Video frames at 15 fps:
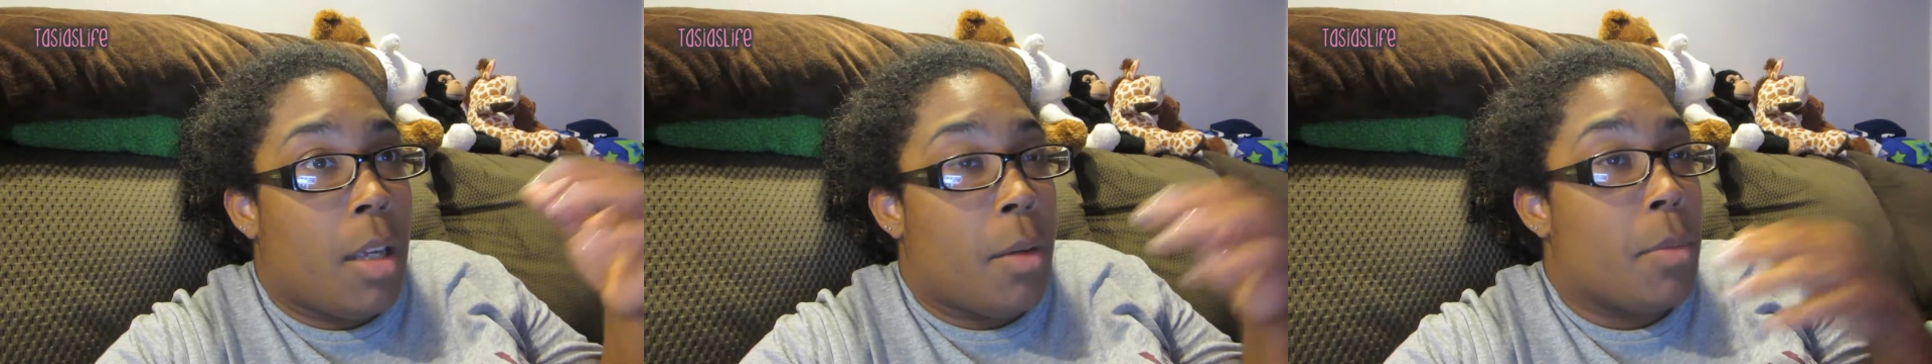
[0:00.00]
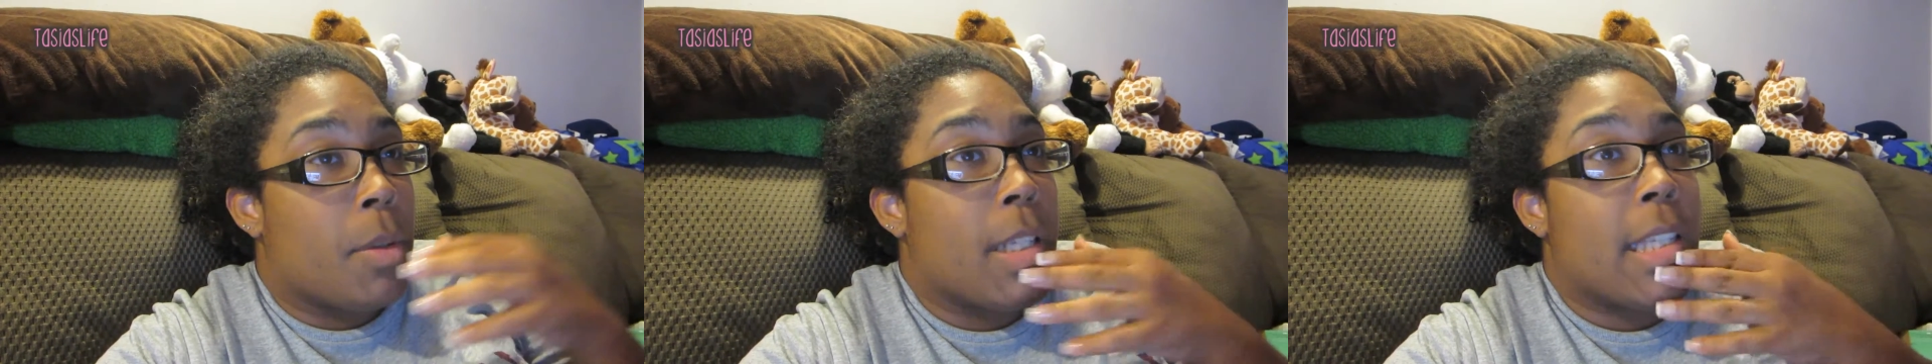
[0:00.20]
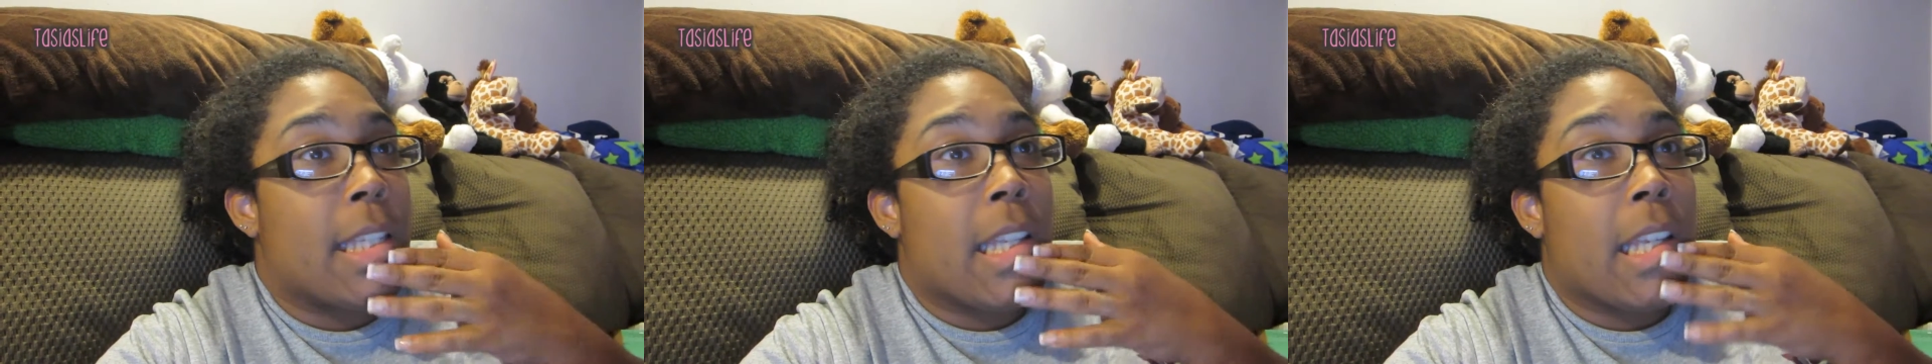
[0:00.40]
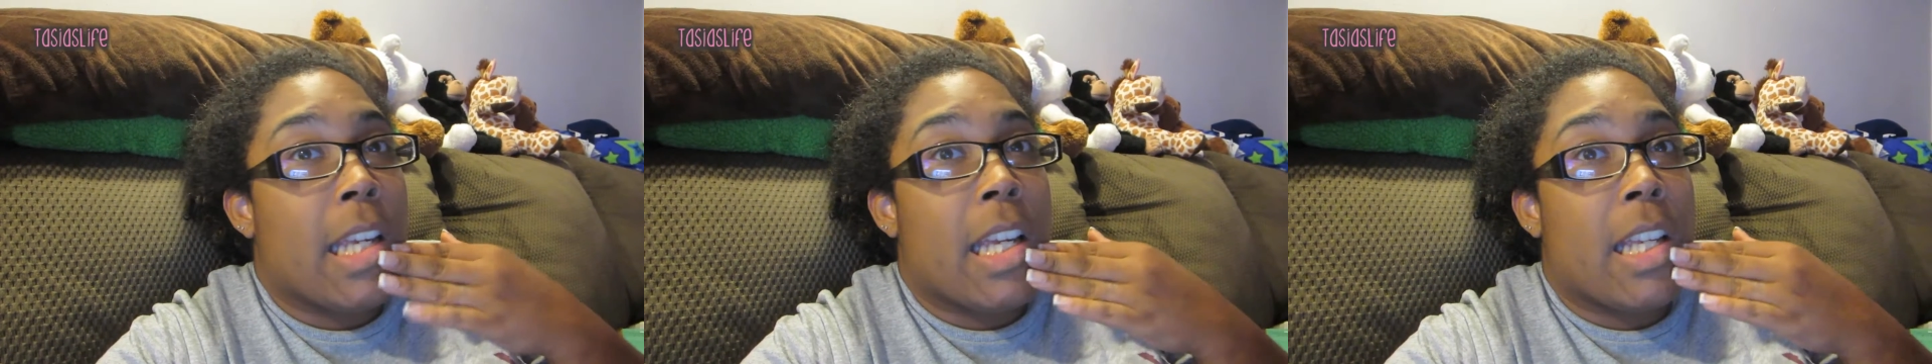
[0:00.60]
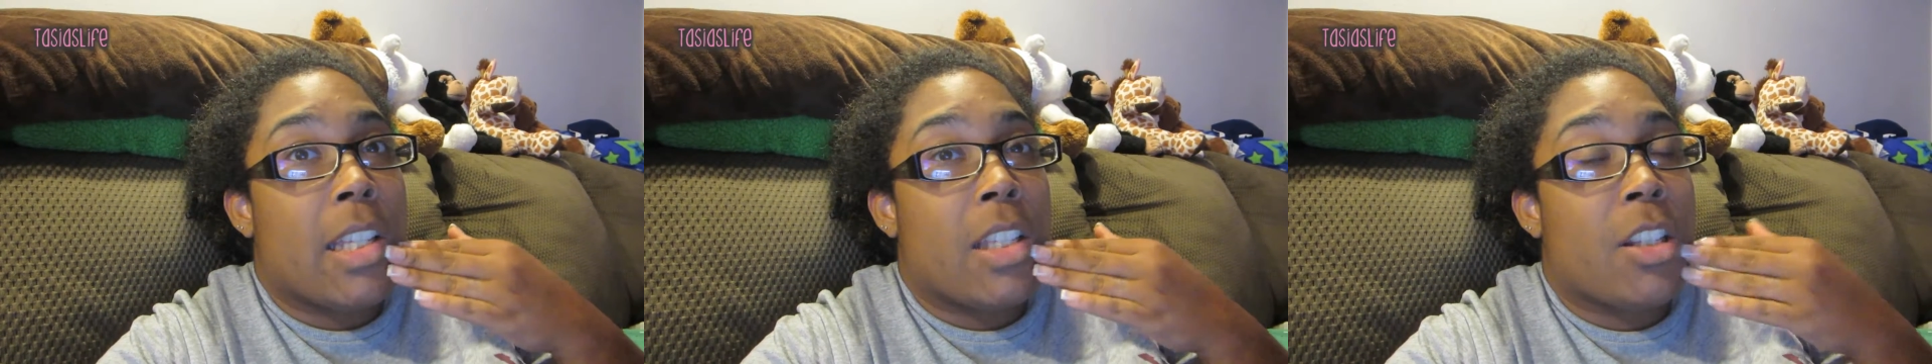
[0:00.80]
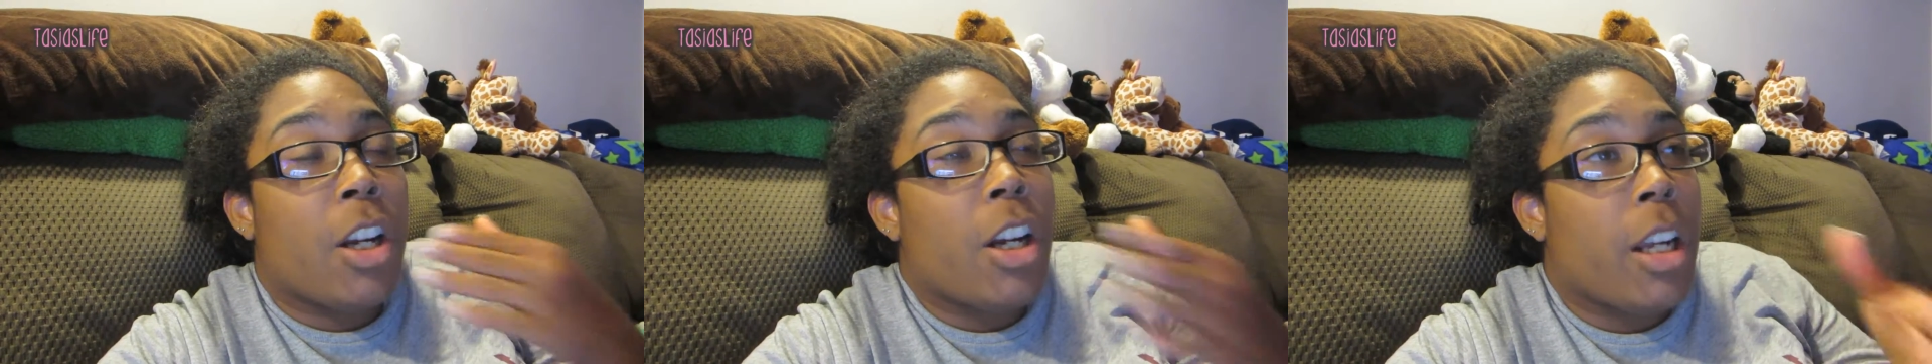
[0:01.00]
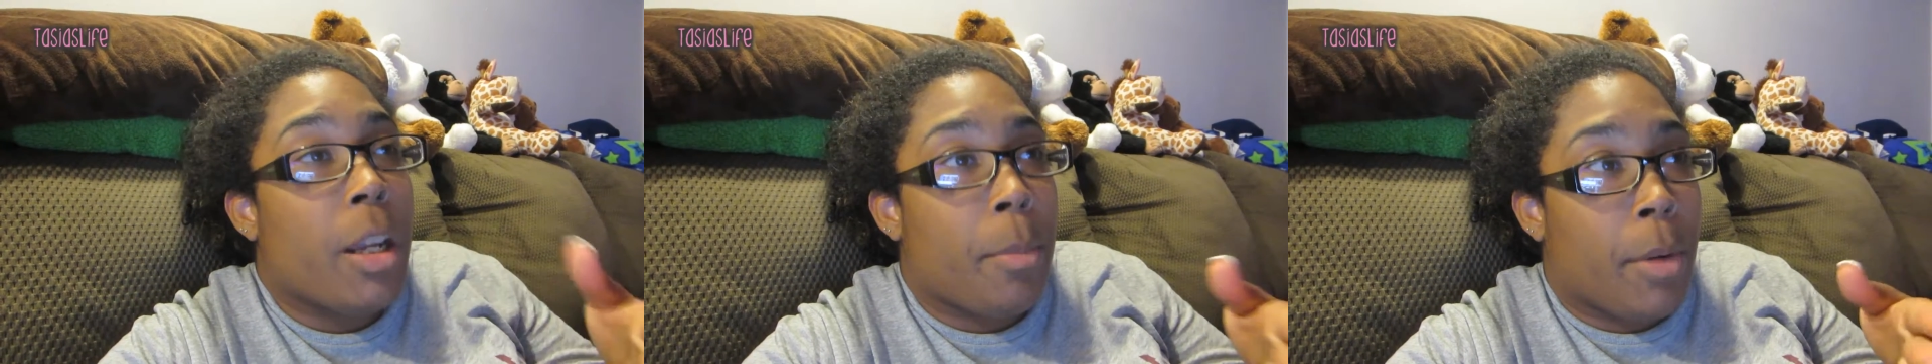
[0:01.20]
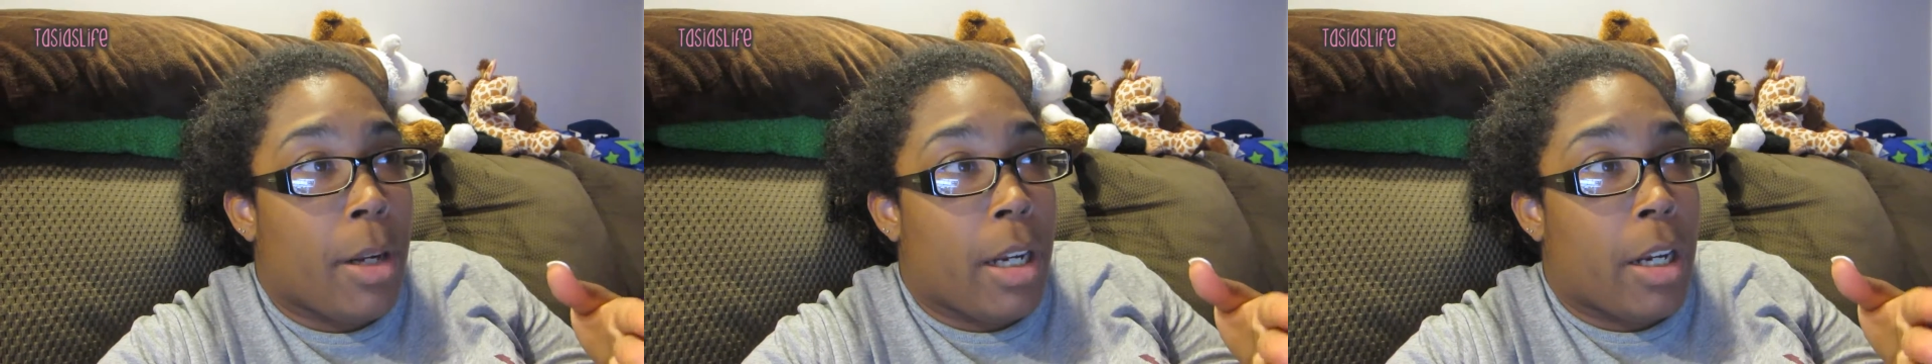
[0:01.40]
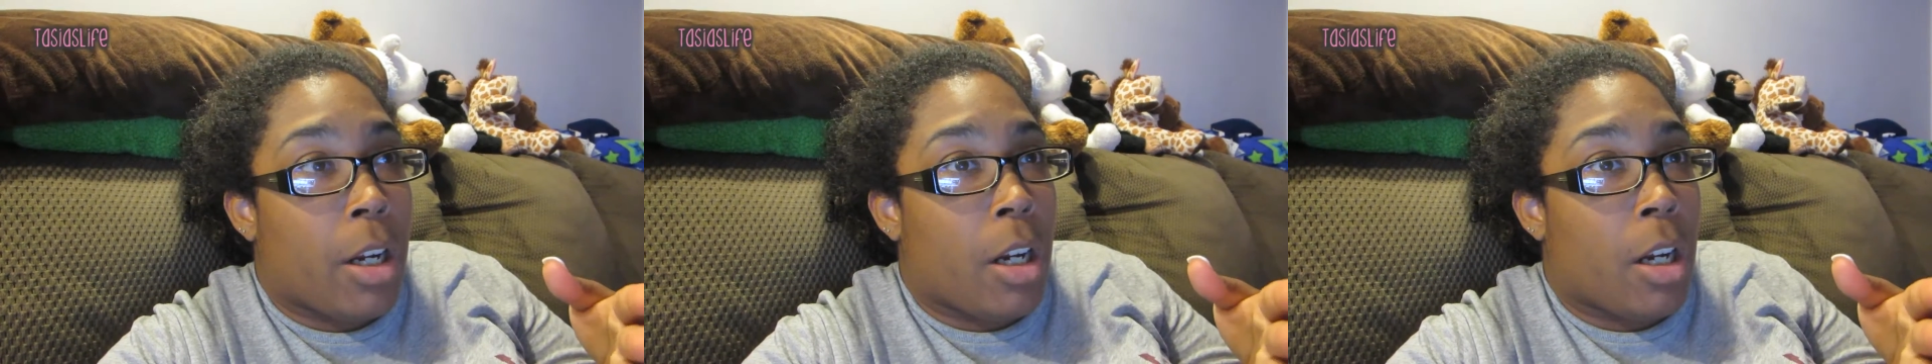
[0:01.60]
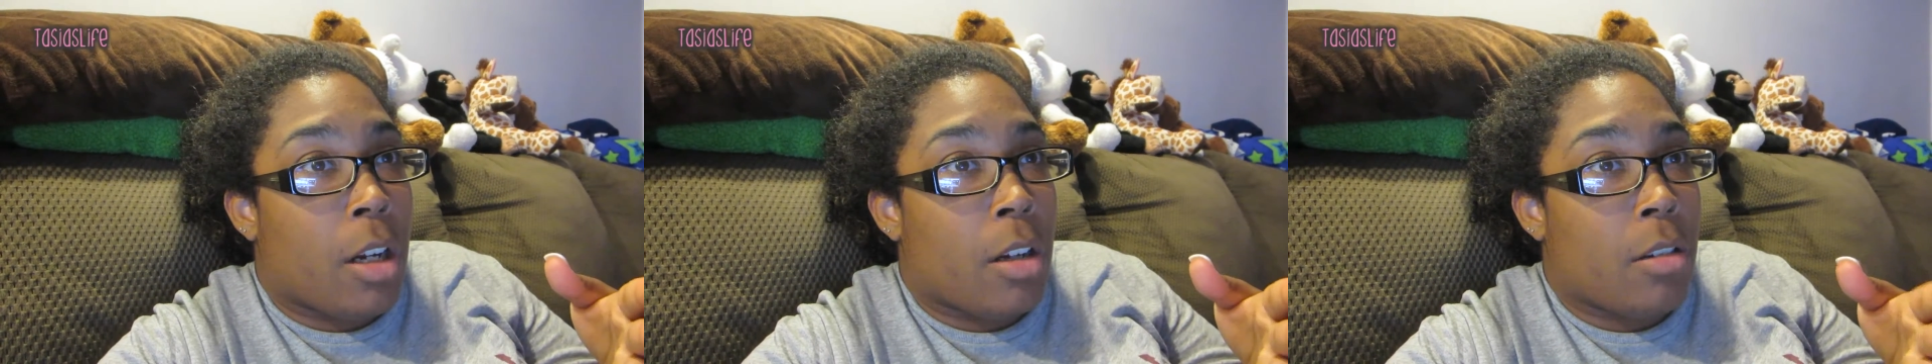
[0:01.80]
it was the circuit
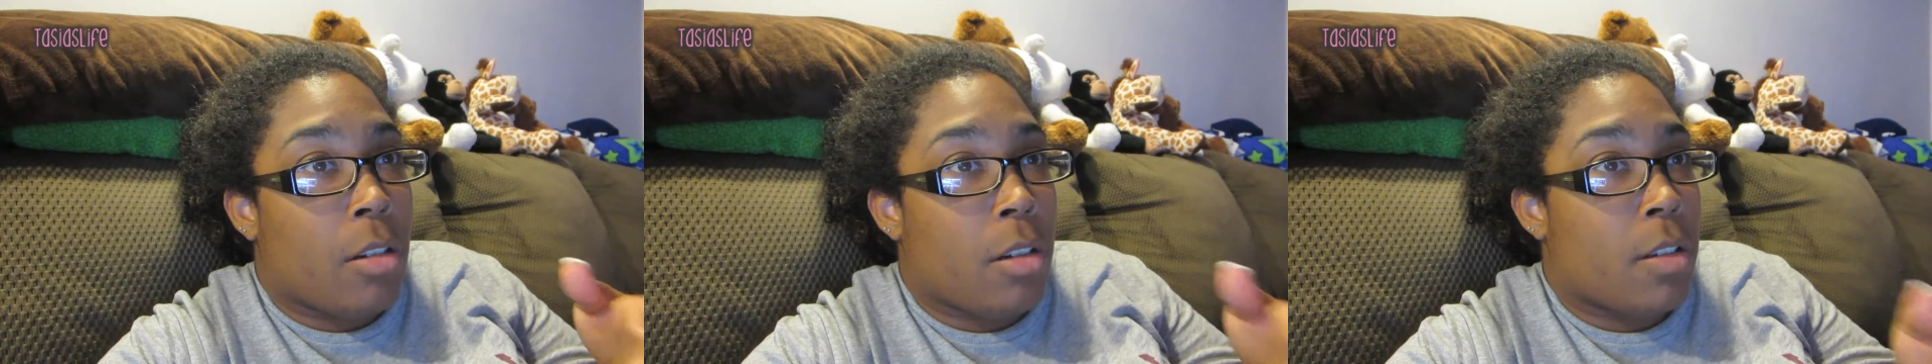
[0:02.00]
breaker